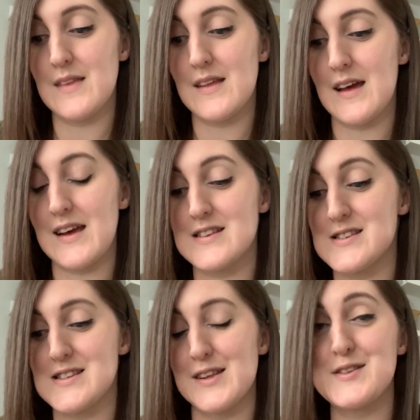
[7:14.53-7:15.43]
Like it's
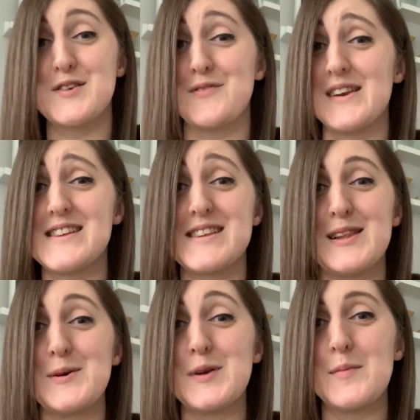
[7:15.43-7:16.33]
still so funny seeing
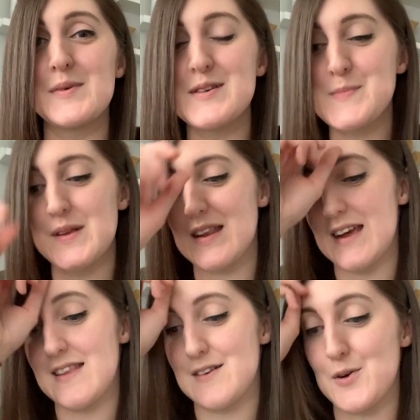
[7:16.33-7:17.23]
low numbers, but
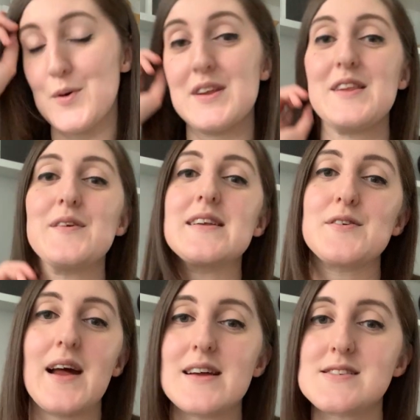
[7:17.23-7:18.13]
like they're going in the right
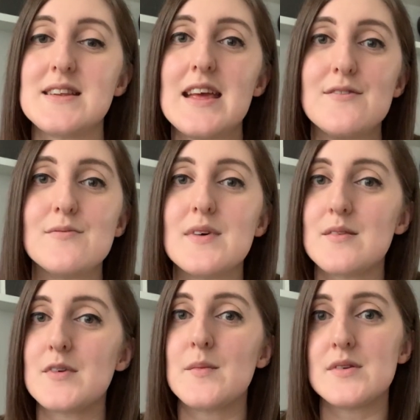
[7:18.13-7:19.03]
direction even with
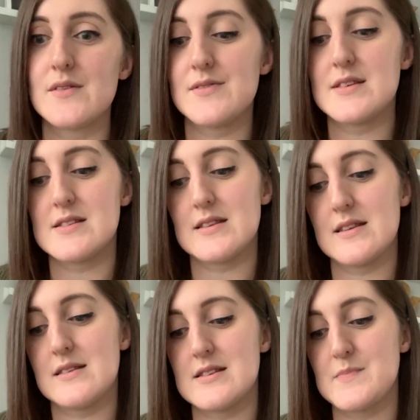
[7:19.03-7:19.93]
him coming off
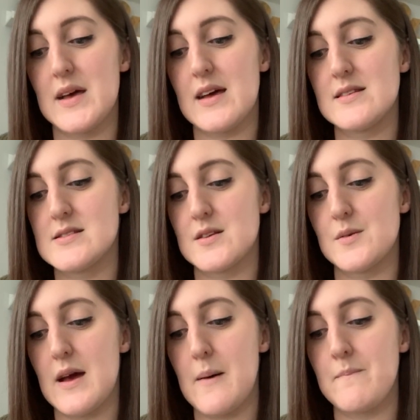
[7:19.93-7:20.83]
this med. So
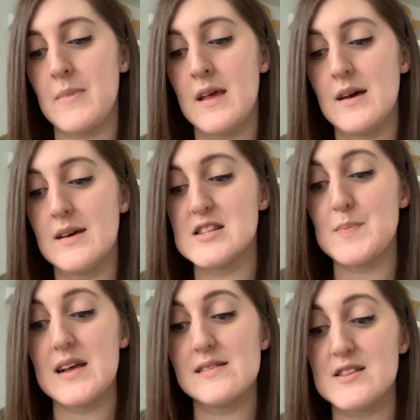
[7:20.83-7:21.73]
his
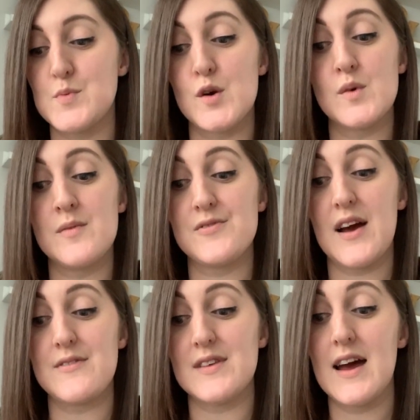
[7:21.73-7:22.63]
platelets were
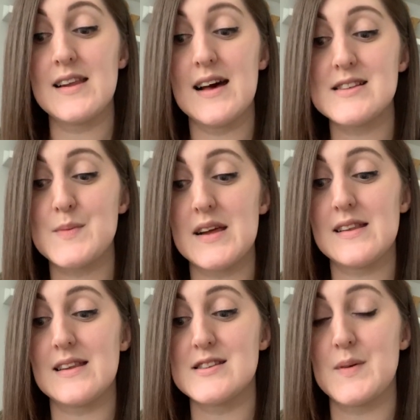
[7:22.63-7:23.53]
159 last
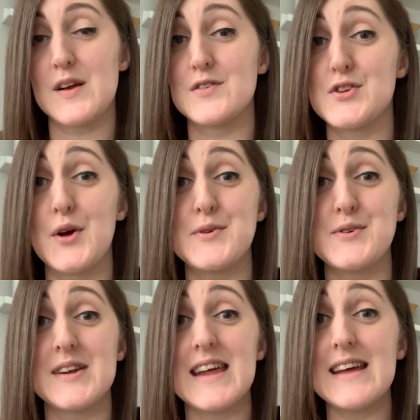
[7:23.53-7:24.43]
week. This week are
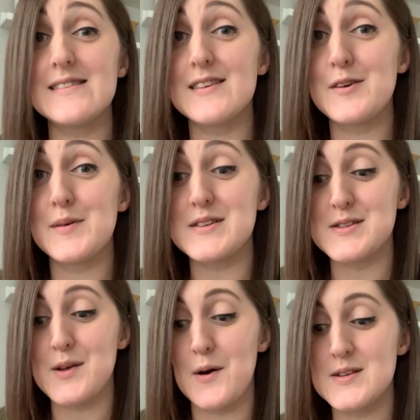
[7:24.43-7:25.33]
208, which
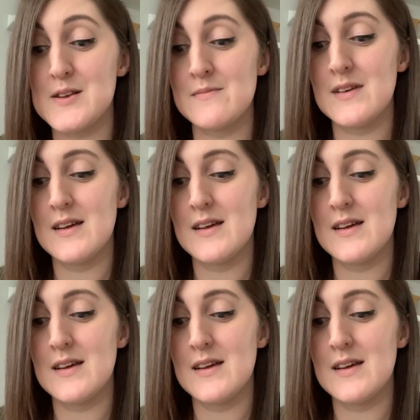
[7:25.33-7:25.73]
is awesome.